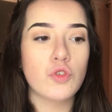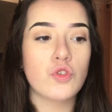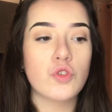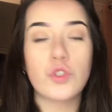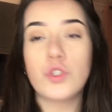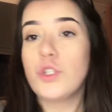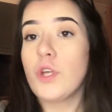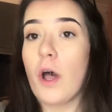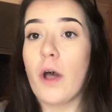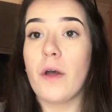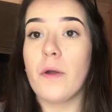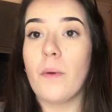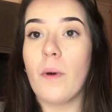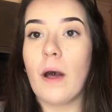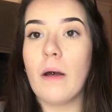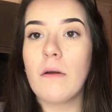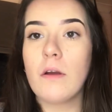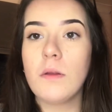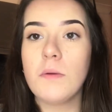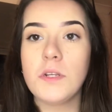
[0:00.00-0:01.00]
So
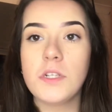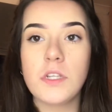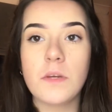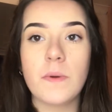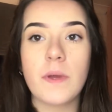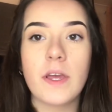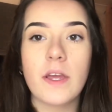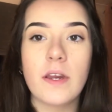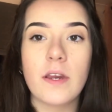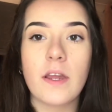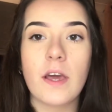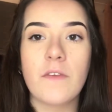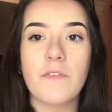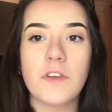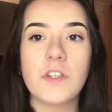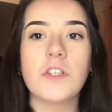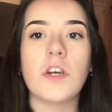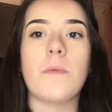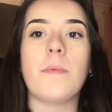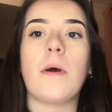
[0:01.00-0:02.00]
I'm going to be doing a
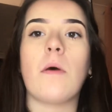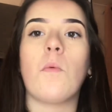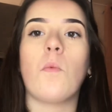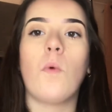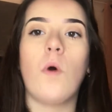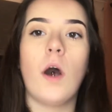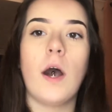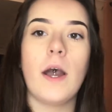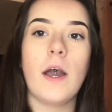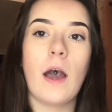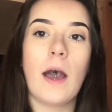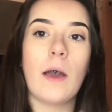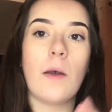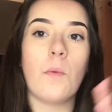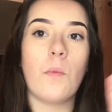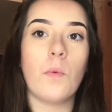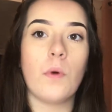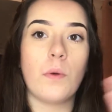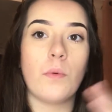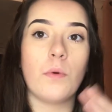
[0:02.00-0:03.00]
video about why I
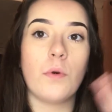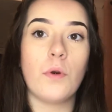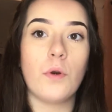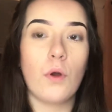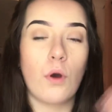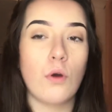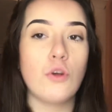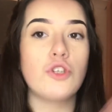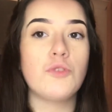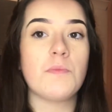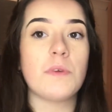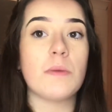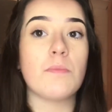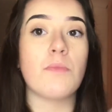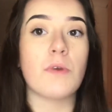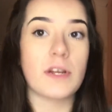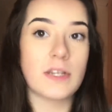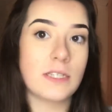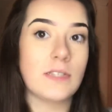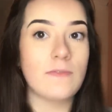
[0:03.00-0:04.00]
will not be
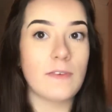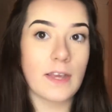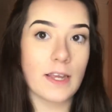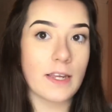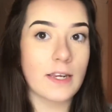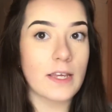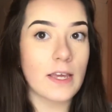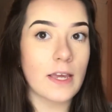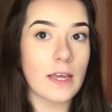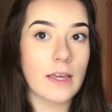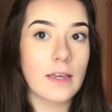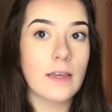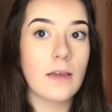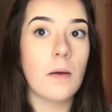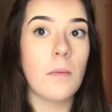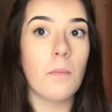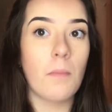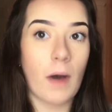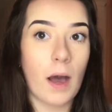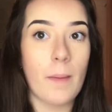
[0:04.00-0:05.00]
breastfeeding
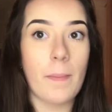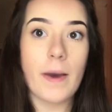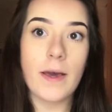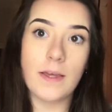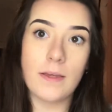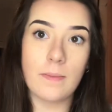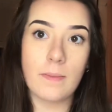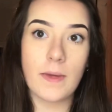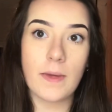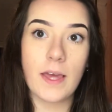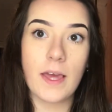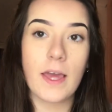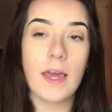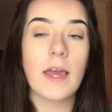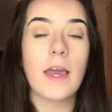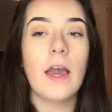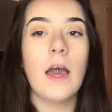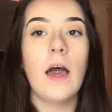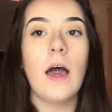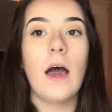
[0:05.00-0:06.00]
my
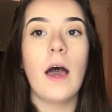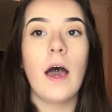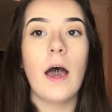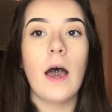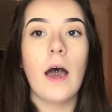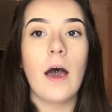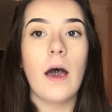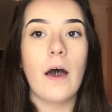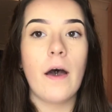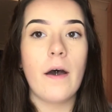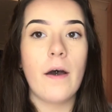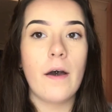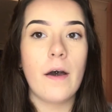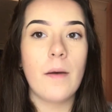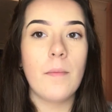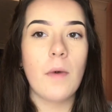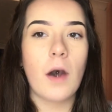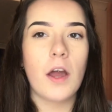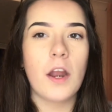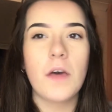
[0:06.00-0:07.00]
baby.
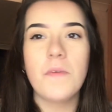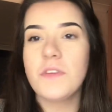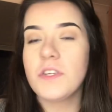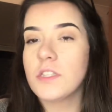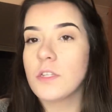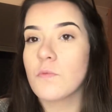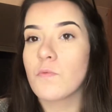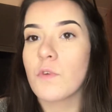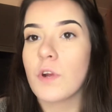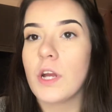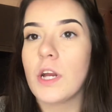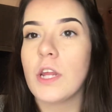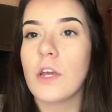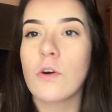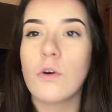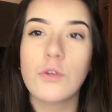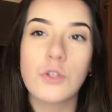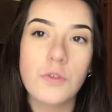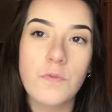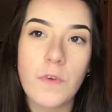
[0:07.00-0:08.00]
I know this is a really
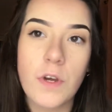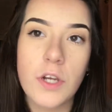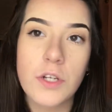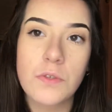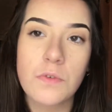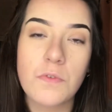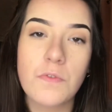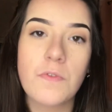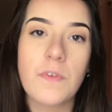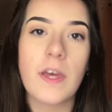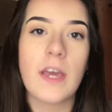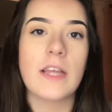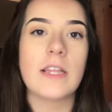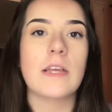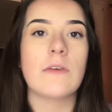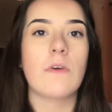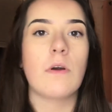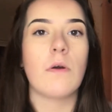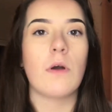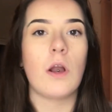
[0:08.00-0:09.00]
controversial thing.
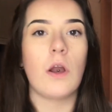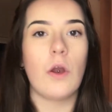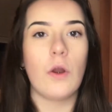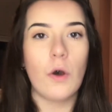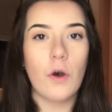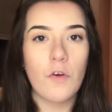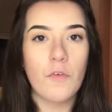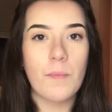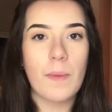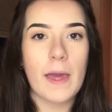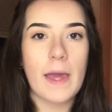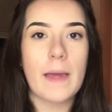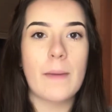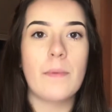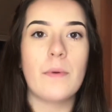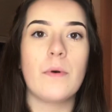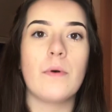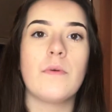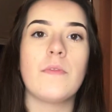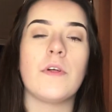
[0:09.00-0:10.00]
There are a lot of
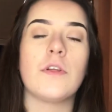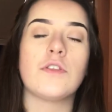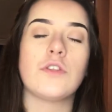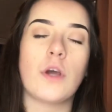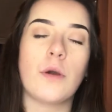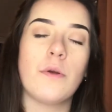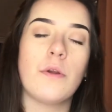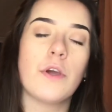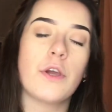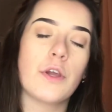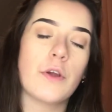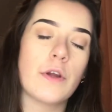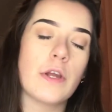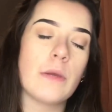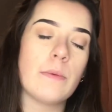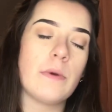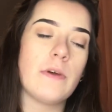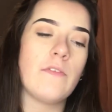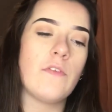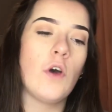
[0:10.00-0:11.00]
people that don't
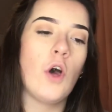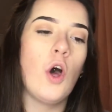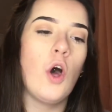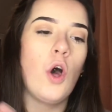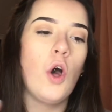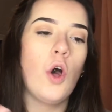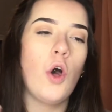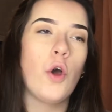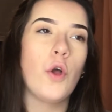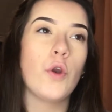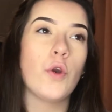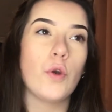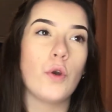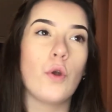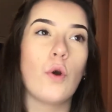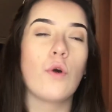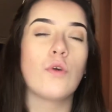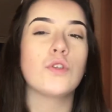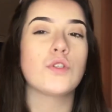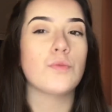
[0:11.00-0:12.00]
agree with
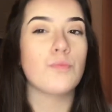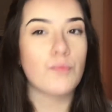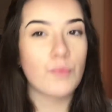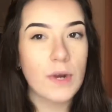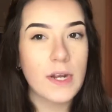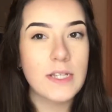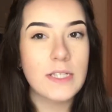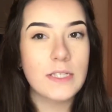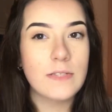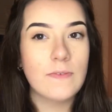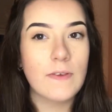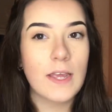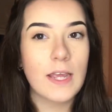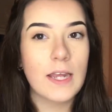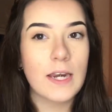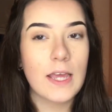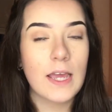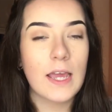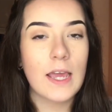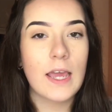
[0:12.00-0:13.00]
not
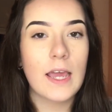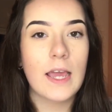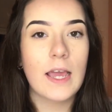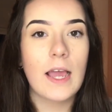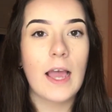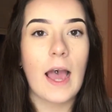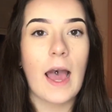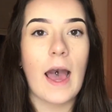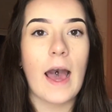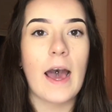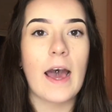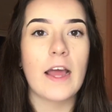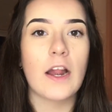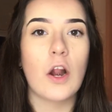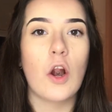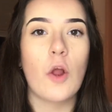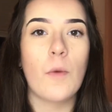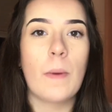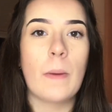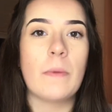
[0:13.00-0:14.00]
breastfeeding, and
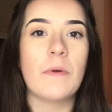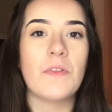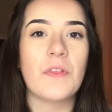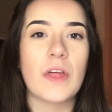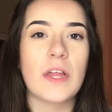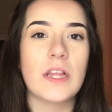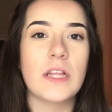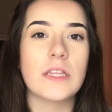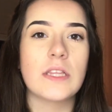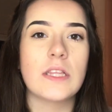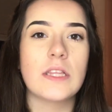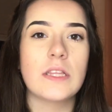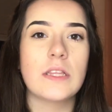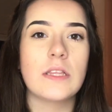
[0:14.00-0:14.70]
a lot of people think that